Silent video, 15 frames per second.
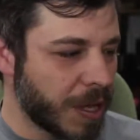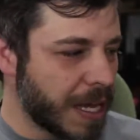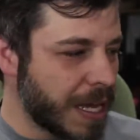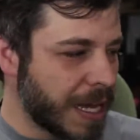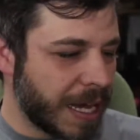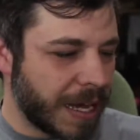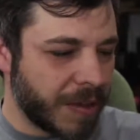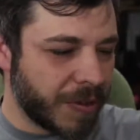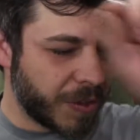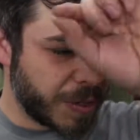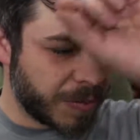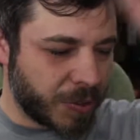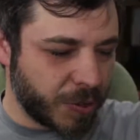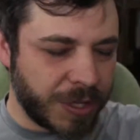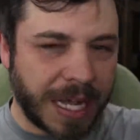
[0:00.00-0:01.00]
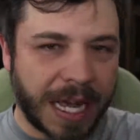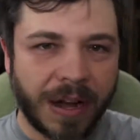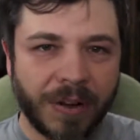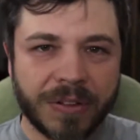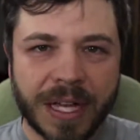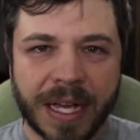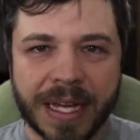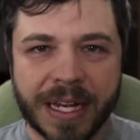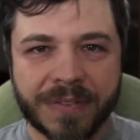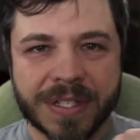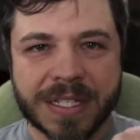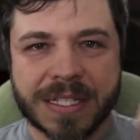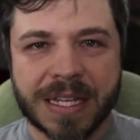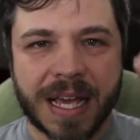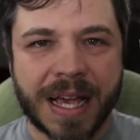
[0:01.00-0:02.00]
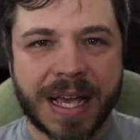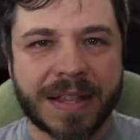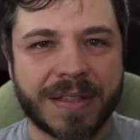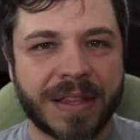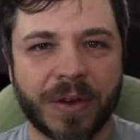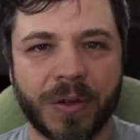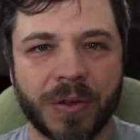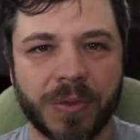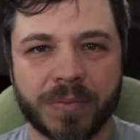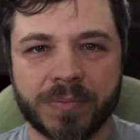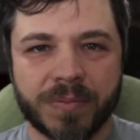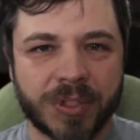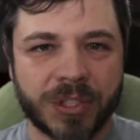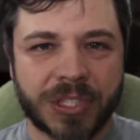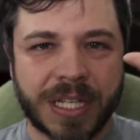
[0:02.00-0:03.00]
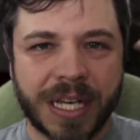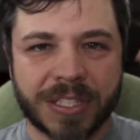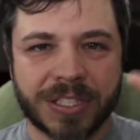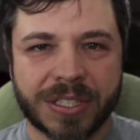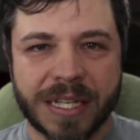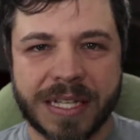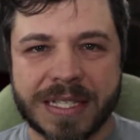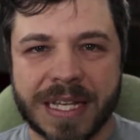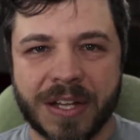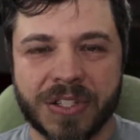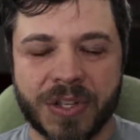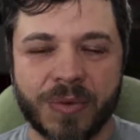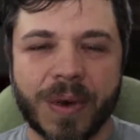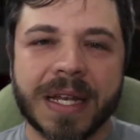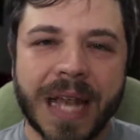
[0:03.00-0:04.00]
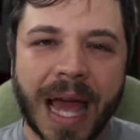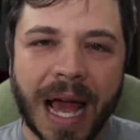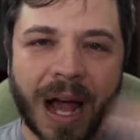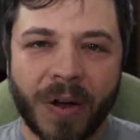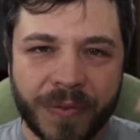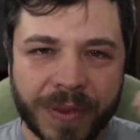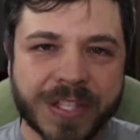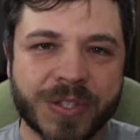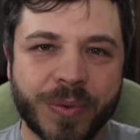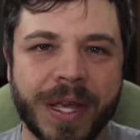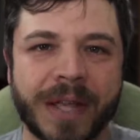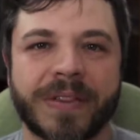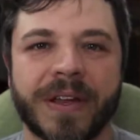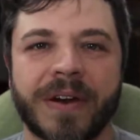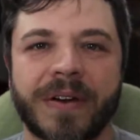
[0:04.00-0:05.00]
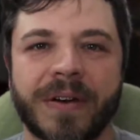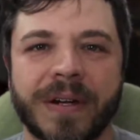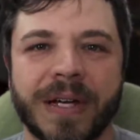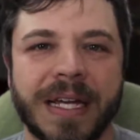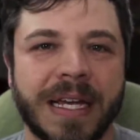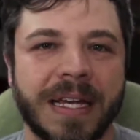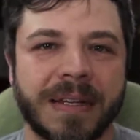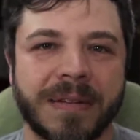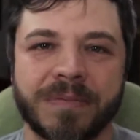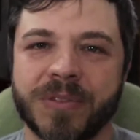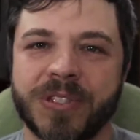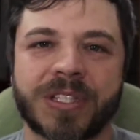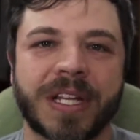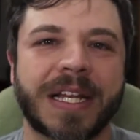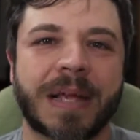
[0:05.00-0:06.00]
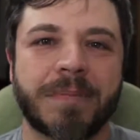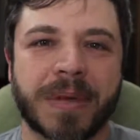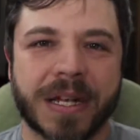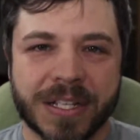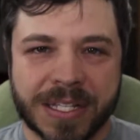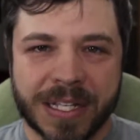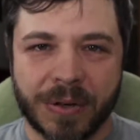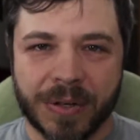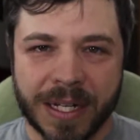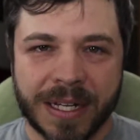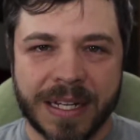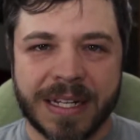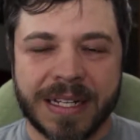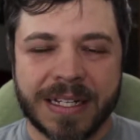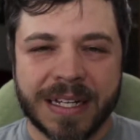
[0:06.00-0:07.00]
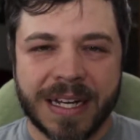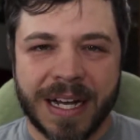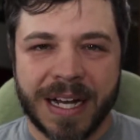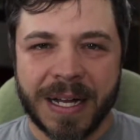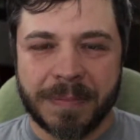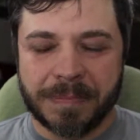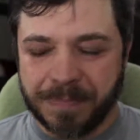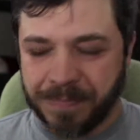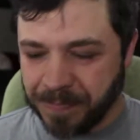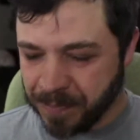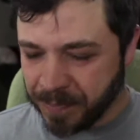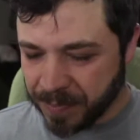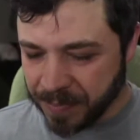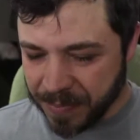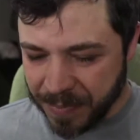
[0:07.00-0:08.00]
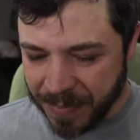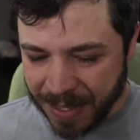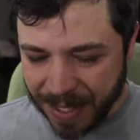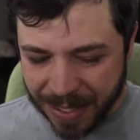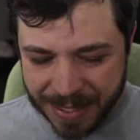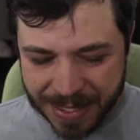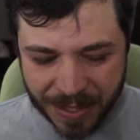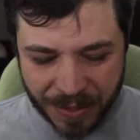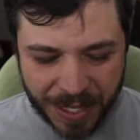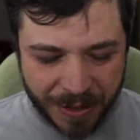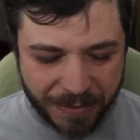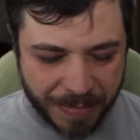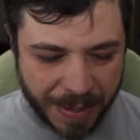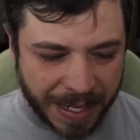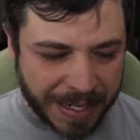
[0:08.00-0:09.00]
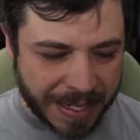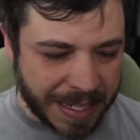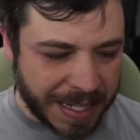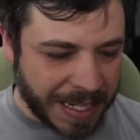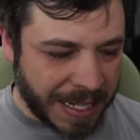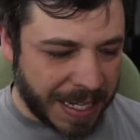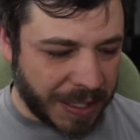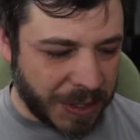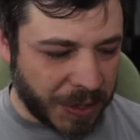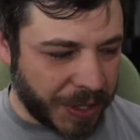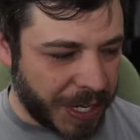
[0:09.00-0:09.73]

they'll do the outline of the state and they'll sketch things out. So right now, this week, they're studying Minnesota. And so they've been learning